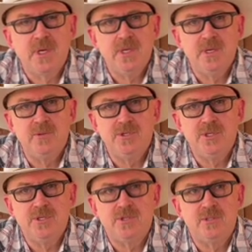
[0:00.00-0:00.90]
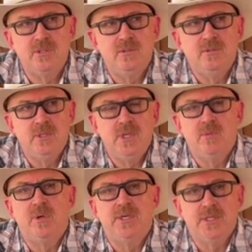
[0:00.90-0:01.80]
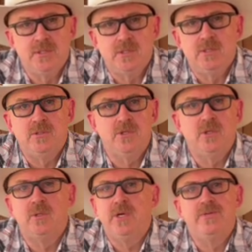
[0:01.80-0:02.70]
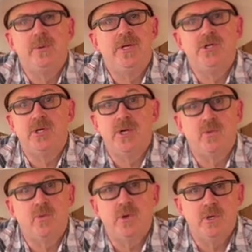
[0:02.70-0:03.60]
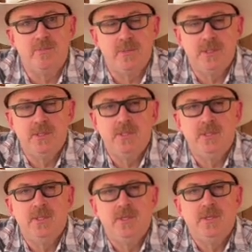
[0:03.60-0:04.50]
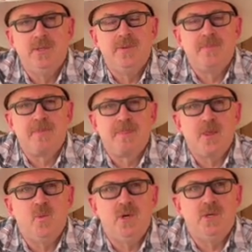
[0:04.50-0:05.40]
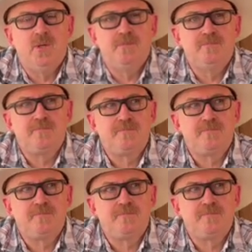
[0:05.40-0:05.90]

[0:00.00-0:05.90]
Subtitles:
it was just in abundance, and so everybody drank rum. Well,